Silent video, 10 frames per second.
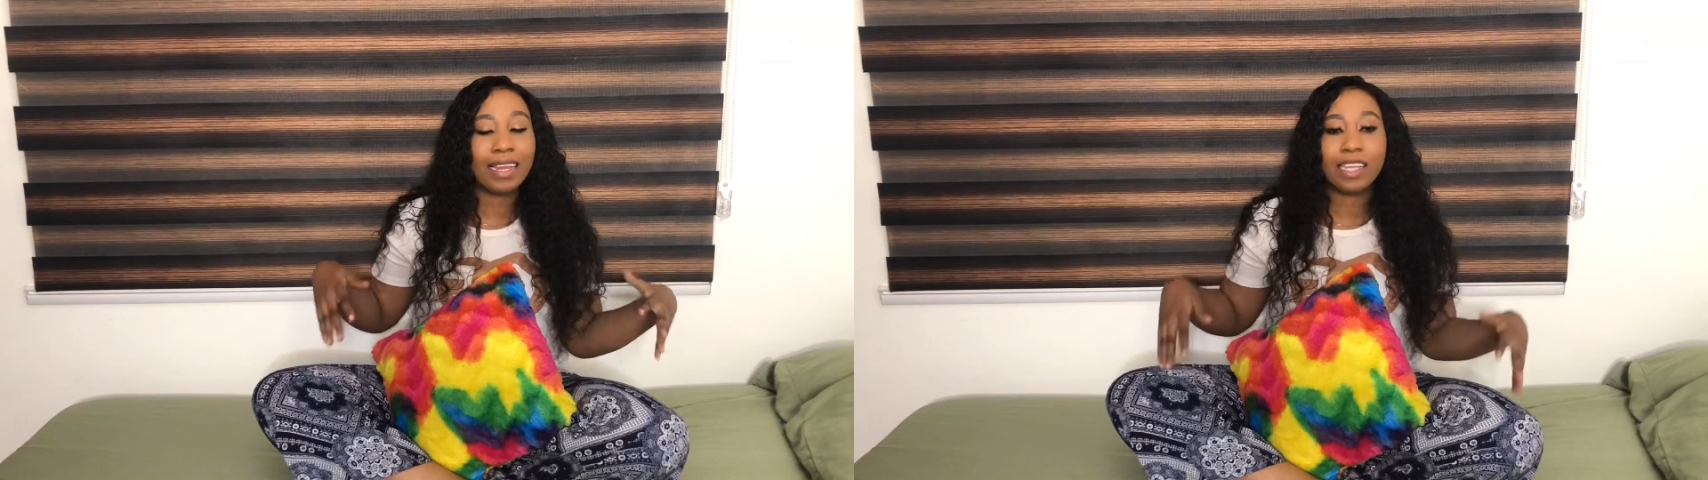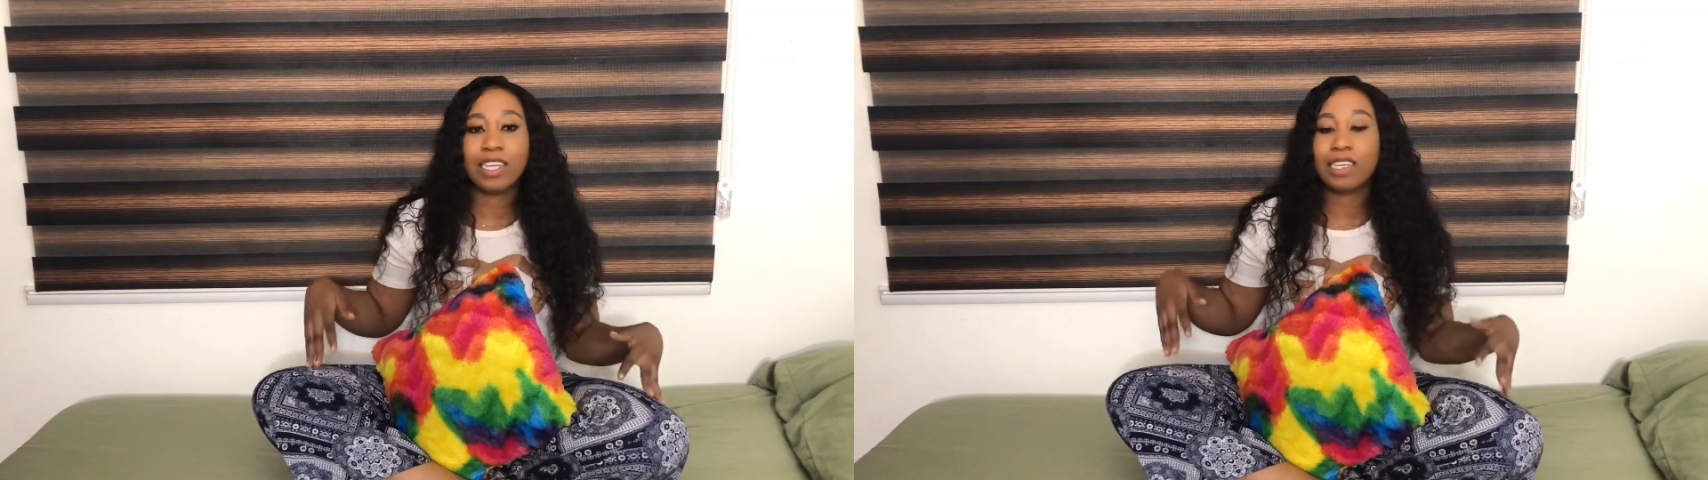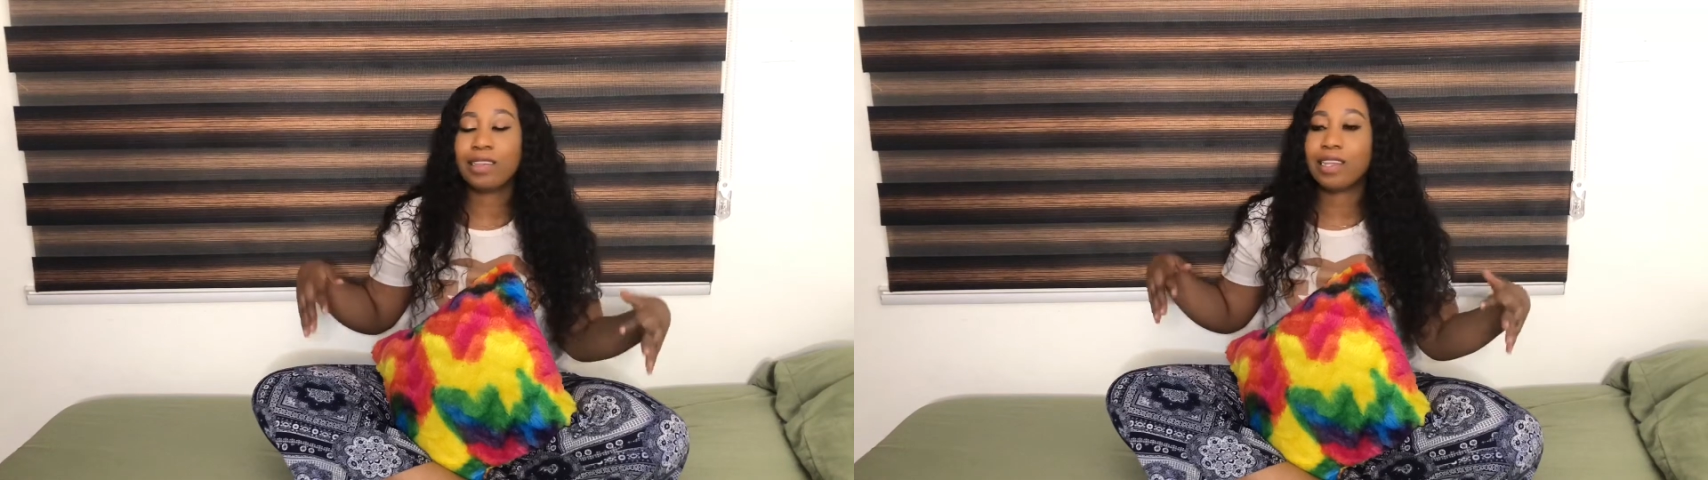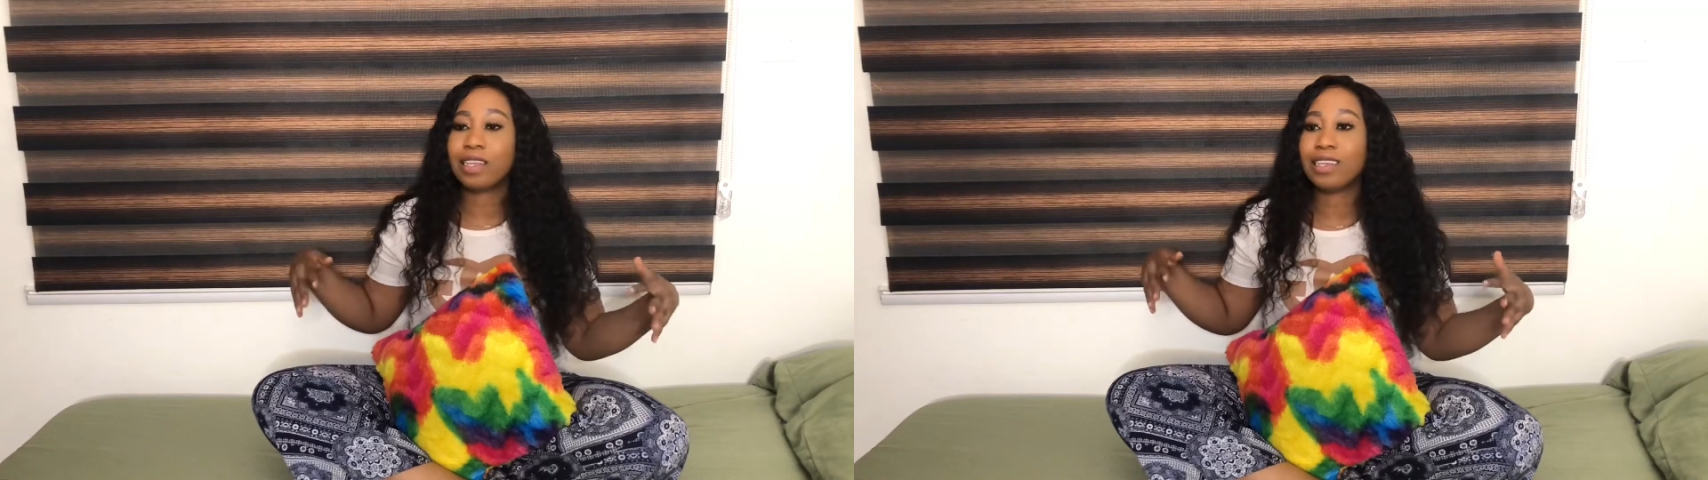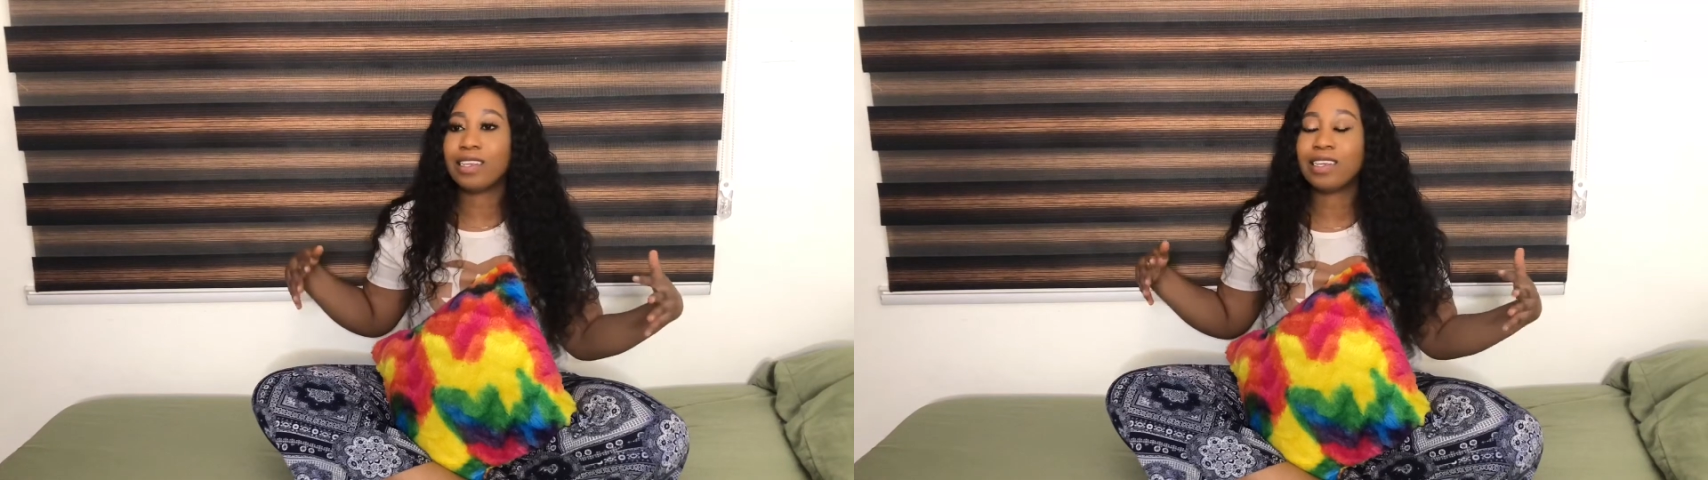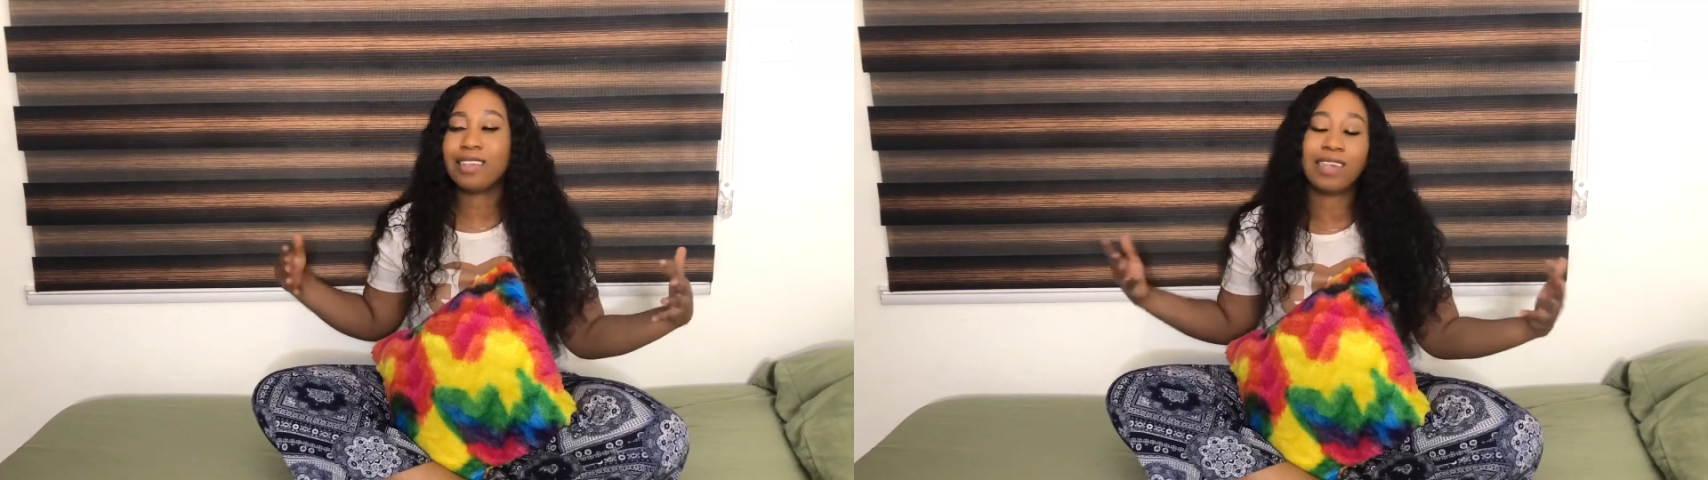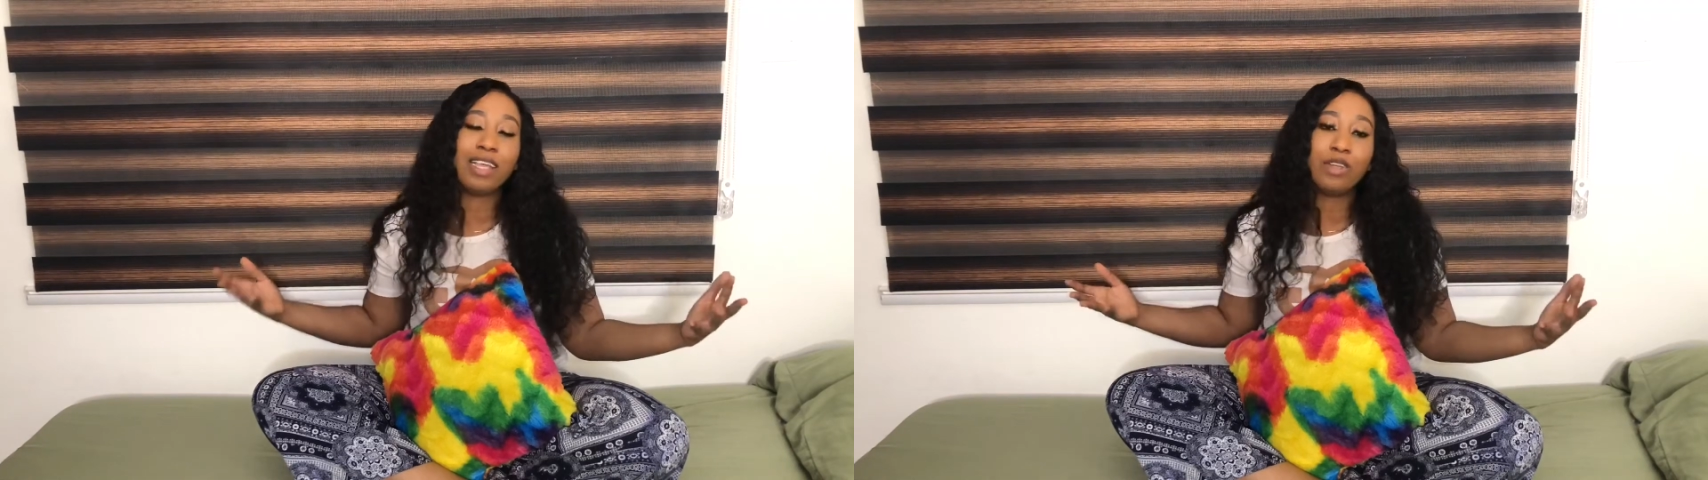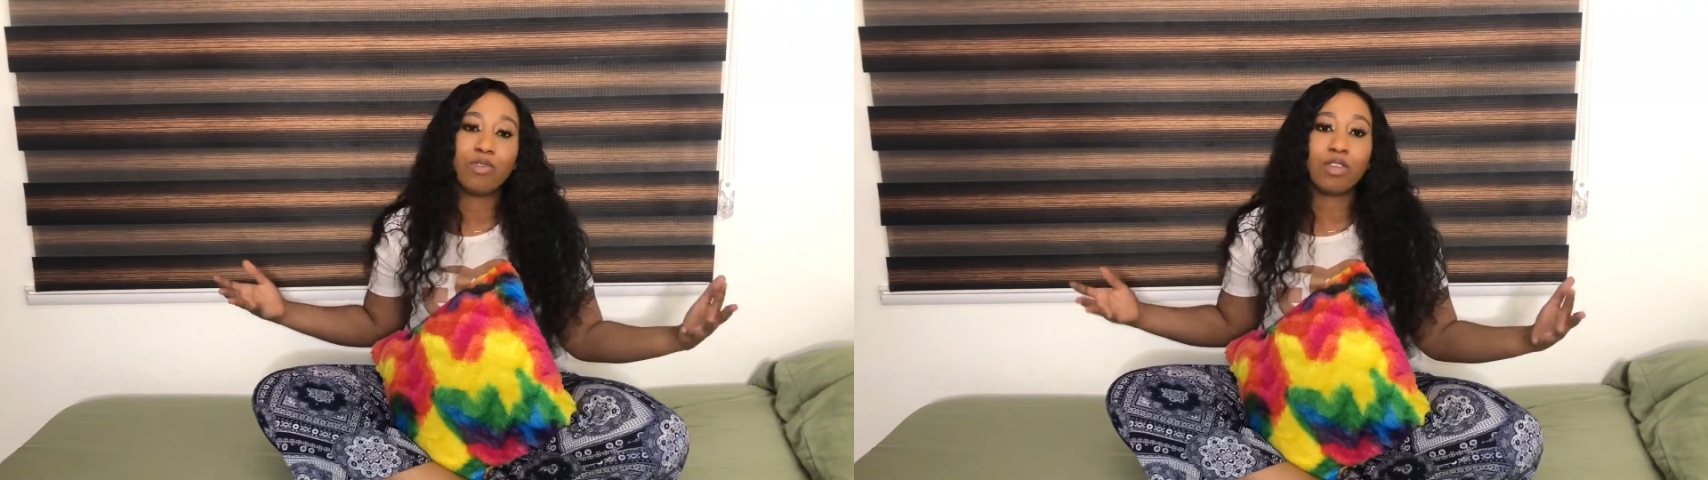Is she, is she saying
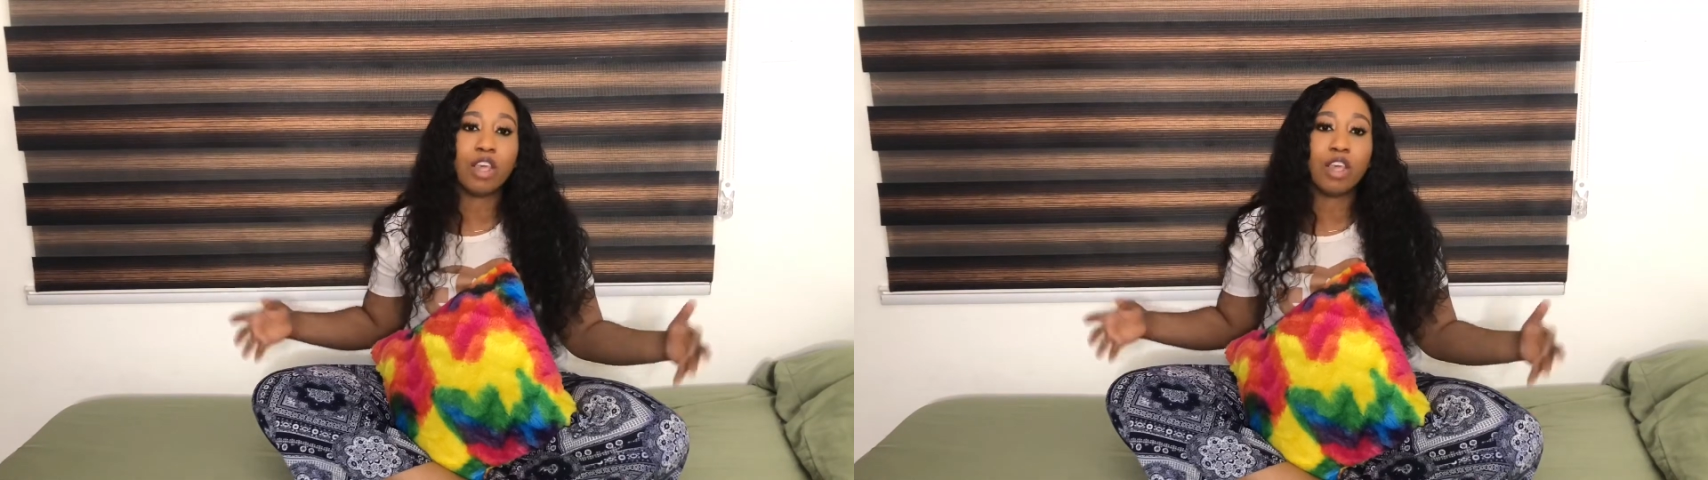the truth?